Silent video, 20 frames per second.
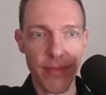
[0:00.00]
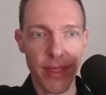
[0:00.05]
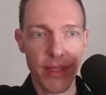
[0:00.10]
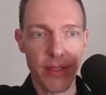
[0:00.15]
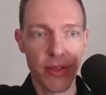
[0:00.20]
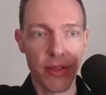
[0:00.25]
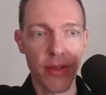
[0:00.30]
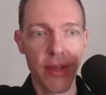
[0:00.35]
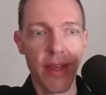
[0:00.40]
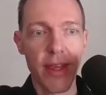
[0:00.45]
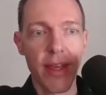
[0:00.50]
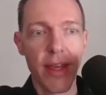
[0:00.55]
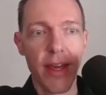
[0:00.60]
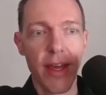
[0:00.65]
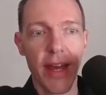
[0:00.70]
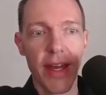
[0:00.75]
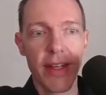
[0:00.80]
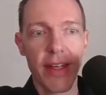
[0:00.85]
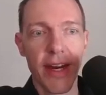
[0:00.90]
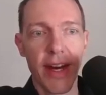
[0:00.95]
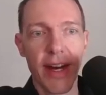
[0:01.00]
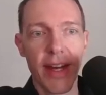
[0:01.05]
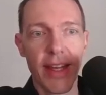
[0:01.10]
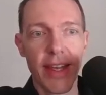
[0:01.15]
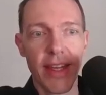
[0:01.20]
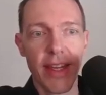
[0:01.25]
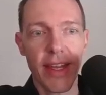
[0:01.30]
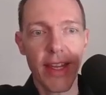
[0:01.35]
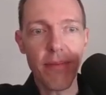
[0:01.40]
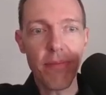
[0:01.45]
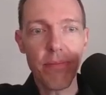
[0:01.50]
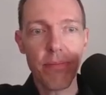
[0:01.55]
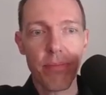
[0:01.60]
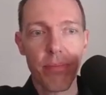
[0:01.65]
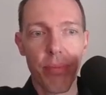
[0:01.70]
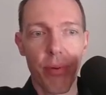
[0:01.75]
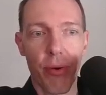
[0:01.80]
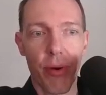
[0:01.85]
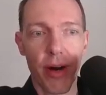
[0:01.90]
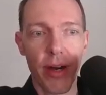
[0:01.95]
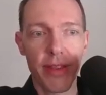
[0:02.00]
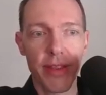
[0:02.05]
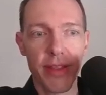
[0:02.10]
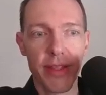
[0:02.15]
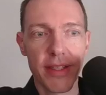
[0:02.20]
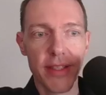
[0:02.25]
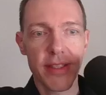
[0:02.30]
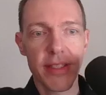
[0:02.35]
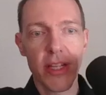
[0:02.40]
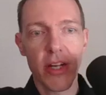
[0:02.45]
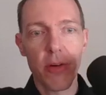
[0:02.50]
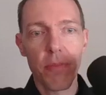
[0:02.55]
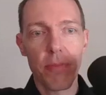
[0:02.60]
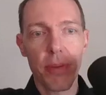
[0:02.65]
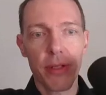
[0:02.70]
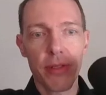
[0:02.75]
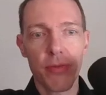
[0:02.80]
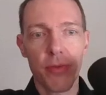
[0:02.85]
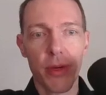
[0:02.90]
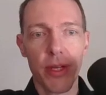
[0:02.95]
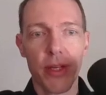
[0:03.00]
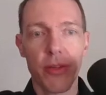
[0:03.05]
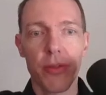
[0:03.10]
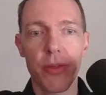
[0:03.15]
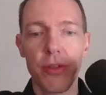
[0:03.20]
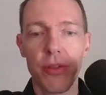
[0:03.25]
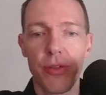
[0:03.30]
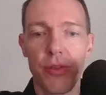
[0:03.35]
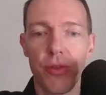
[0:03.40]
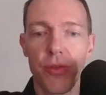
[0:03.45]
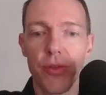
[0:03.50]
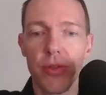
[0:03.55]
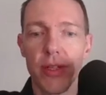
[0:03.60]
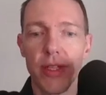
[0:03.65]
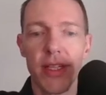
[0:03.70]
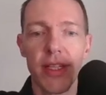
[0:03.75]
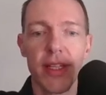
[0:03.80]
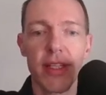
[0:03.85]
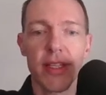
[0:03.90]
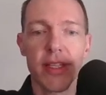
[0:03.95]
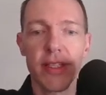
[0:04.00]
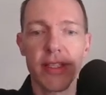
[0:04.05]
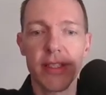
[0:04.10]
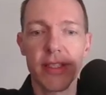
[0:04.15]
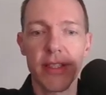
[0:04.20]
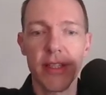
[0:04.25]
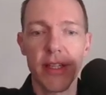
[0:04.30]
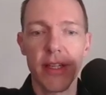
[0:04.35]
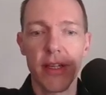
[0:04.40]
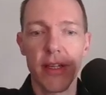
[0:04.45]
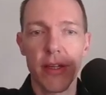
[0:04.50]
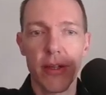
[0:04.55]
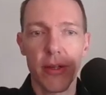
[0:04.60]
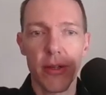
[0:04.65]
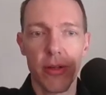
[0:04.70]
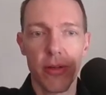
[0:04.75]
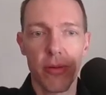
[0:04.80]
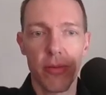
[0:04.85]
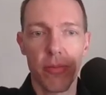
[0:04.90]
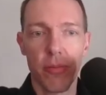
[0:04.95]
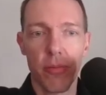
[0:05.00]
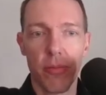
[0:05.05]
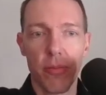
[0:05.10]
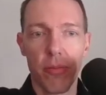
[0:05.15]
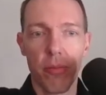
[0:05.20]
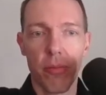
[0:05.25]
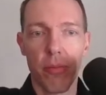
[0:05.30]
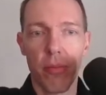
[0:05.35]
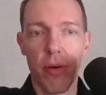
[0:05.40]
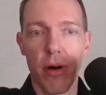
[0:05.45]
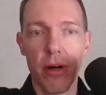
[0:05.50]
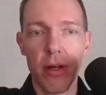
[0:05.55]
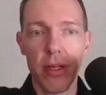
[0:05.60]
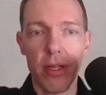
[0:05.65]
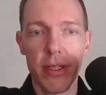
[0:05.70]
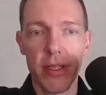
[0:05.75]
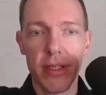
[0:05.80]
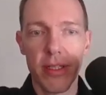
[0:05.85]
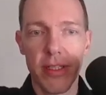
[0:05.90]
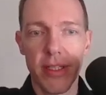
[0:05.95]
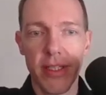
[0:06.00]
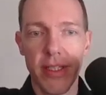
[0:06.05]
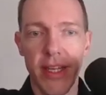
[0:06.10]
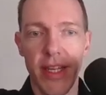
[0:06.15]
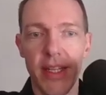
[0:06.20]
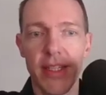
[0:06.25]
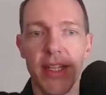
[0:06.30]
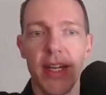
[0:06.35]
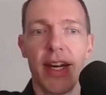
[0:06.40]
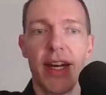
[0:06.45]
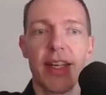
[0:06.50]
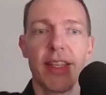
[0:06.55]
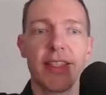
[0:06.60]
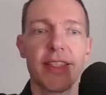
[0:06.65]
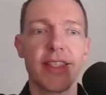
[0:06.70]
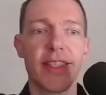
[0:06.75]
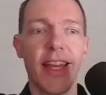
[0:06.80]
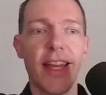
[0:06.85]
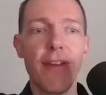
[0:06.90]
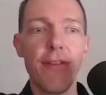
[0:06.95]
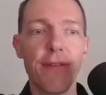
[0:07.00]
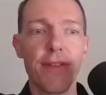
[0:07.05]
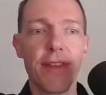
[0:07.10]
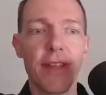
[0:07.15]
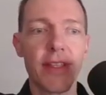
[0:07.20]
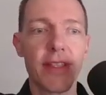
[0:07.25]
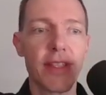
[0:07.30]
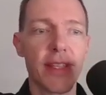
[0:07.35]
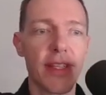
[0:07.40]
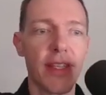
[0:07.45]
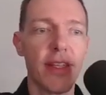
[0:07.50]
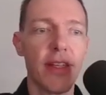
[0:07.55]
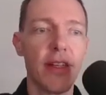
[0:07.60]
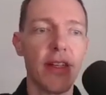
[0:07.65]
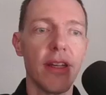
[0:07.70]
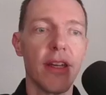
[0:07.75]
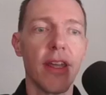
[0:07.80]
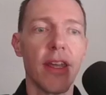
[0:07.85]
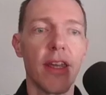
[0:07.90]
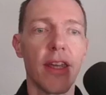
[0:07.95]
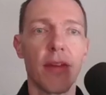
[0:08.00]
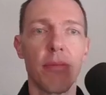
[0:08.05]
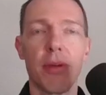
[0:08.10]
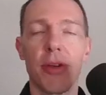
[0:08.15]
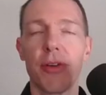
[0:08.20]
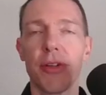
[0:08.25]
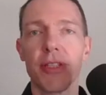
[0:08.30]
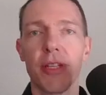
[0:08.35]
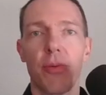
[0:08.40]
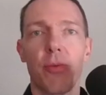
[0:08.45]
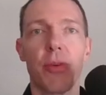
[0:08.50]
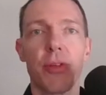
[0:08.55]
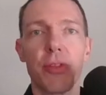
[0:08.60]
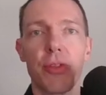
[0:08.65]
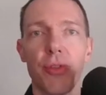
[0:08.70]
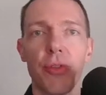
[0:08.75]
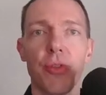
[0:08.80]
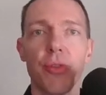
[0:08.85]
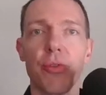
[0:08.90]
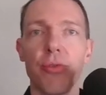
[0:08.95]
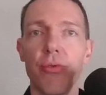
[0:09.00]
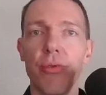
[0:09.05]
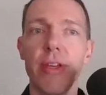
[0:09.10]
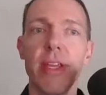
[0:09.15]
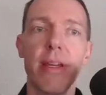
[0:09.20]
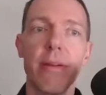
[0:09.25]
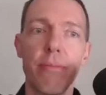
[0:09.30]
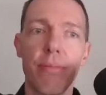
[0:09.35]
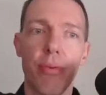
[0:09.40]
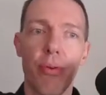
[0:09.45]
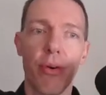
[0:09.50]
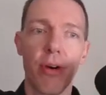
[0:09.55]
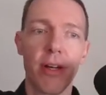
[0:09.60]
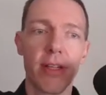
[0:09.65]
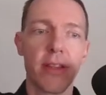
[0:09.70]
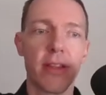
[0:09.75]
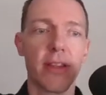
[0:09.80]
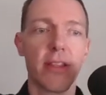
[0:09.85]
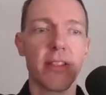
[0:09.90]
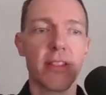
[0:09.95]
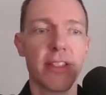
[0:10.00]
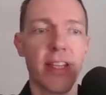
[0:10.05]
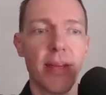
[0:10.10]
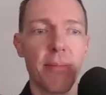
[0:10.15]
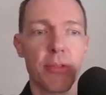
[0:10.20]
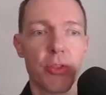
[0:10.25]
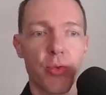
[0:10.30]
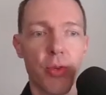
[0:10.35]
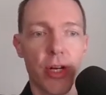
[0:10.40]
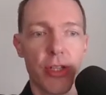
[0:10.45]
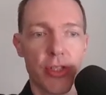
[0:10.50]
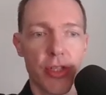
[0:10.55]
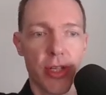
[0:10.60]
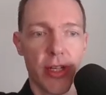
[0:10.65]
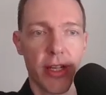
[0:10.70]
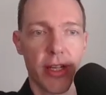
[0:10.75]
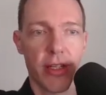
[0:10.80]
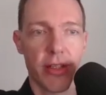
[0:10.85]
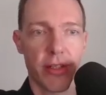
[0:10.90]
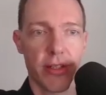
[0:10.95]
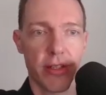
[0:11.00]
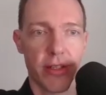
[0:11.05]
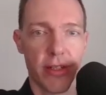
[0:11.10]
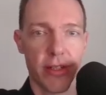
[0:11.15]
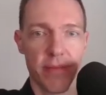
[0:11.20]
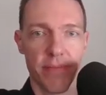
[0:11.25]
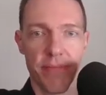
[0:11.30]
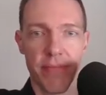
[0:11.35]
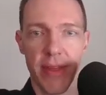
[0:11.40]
So, and I import this now, but what I could do is mock data. I save this here because I want to re-import the same structure later on.